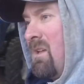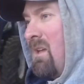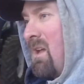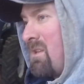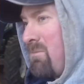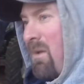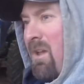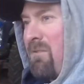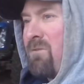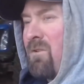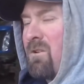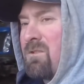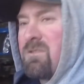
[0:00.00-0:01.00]
It's May
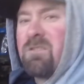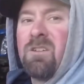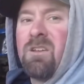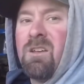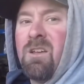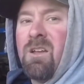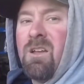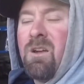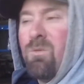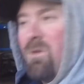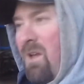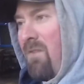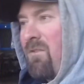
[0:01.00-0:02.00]
1st.
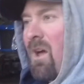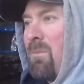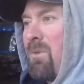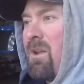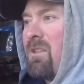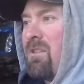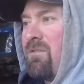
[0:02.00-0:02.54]
We have not been in the